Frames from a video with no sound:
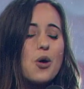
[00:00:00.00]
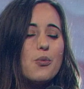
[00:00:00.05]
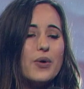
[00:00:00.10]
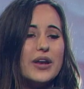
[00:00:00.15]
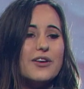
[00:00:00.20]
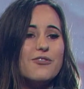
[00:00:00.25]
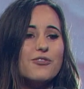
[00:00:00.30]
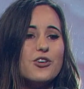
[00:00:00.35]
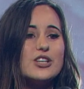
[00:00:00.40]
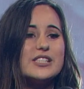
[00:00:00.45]

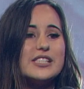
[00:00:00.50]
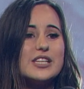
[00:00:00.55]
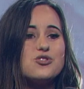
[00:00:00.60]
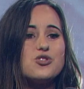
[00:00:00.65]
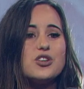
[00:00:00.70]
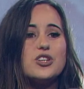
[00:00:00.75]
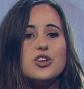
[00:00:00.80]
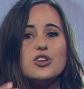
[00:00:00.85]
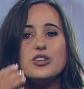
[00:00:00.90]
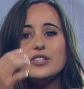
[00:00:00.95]
When he first
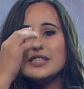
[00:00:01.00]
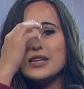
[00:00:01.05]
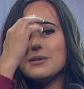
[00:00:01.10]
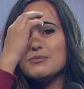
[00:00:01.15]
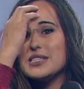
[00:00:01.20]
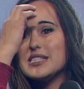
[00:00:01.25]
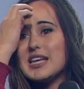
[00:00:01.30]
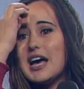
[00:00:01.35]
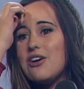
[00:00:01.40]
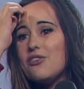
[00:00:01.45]
introduced
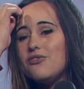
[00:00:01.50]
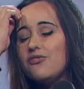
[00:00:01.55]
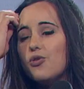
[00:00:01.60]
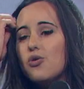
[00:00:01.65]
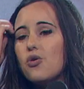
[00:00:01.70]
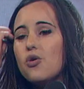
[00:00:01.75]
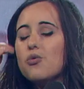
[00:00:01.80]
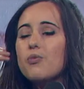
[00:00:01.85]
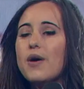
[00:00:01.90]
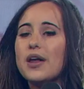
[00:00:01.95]
himself,
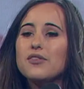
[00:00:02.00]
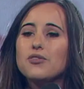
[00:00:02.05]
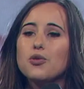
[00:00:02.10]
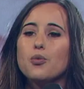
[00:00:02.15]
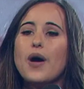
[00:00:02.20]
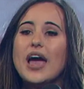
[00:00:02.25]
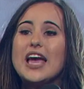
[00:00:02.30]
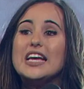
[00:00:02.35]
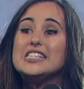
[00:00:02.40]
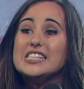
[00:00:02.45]
or one of
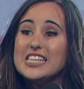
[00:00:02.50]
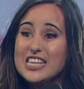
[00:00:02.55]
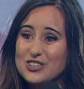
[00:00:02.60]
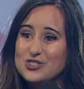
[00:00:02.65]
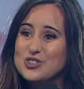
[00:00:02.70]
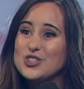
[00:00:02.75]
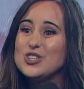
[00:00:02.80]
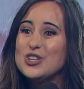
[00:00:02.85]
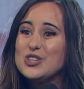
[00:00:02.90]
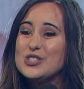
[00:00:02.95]
the ways he
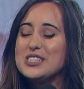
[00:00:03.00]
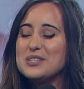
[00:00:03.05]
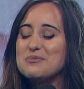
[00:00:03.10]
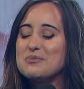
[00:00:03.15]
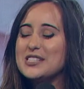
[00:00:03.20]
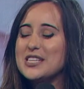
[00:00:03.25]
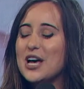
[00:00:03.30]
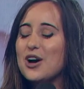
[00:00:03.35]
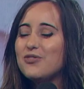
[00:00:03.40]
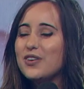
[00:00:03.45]
introduced
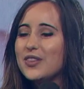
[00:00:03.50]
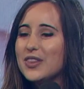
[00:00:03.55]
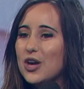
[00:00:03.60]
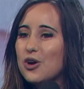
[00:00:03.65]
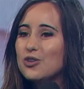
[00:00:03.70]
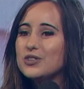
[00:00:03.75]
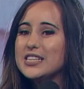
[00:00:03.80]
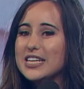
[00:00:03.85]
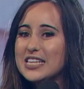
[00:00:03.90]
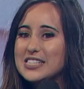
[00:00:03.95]
himself in
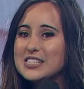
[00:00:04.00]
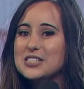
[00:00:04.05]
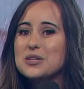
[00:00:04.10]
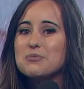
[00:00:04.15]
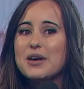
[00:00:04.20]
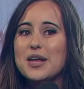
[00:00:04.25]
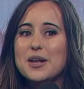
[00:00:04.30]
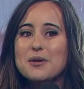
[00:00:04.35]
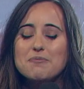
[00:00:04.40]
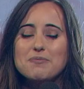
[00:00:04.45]
the Old
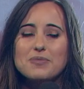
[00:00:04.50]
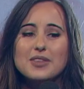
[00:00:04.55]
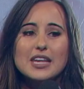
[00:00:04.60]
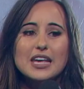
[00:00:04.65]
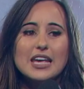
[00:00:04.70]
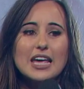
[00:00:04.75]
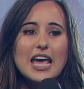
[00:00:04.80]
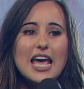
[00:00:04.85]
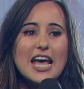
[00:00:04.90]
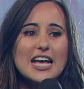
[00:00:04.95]
Testament,
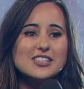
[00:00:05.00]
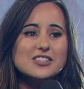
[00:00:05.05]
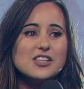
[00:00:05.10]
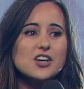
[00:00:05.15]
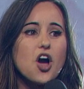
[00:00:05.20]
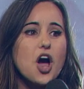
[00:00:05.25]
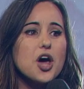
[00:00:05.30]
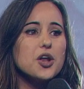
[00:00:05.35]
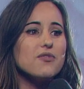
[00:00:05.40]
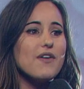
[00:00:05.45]
is
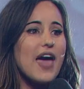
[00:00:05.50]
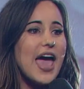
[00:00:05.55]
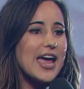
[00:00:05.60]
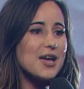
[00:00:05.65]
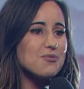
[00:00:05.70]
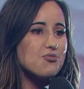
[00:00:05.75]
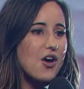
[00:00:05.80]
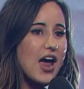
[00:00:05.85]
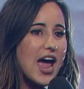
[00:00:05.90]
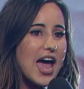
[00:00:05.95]
the God of
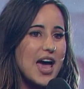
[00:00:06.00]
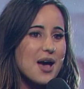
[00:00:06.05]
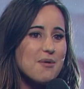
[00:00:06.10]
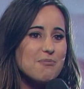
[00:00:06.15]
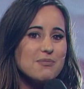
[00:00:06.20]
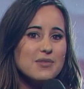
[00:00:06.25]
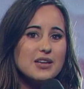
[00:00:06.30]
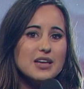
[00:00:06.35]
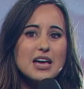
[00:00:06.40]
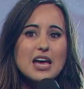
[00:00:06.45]

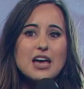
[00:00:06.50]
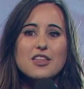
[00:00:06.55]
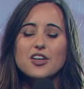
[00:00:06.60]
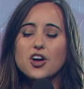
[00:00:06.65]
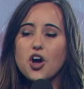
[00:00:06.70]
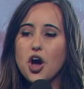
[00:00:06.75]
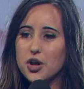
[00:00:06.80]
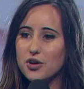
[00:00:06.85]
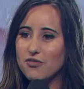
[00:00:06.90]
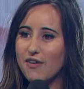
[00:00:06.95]
Abraham,
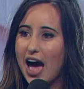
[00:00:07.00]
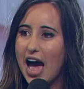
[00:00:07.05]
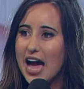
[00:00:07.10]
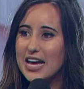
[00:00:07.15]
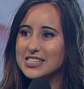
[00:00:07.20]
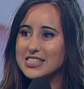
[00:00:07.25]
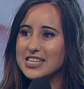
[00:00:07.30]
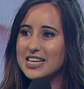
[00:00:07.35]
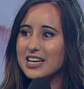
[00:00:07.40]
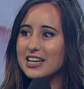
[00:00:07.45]
the God of
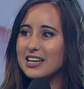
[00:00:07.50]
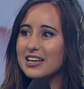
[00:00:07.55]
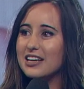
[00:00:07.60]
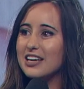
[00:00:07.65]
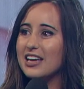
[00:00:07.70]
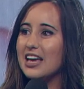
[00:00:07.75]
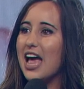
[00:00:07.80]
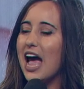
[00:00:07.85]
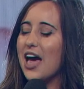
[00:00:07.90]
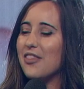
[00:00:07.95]
Isaac,
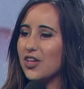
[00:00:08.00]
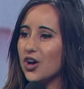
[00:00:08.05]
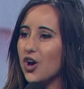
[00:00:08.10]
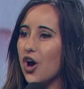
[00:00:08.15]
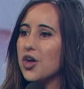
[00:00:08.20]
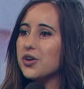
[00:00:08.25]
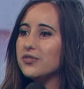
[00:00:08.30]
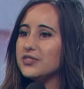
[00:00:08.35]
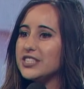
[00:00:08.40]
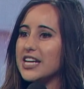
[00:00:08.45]
and the
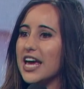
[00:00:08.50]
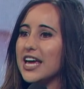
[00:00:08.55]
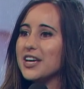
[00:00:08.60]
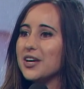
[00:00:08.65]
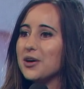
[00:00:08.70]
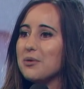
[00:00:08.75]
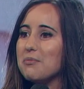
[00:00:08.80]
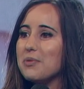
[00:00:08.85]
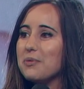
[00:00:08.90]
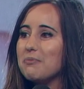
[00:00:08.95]
God of
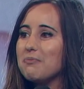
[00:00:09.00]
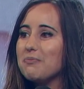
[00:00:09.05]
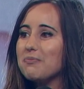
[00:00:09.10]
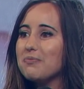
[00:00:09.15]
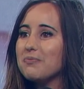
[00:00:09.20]
Jacob.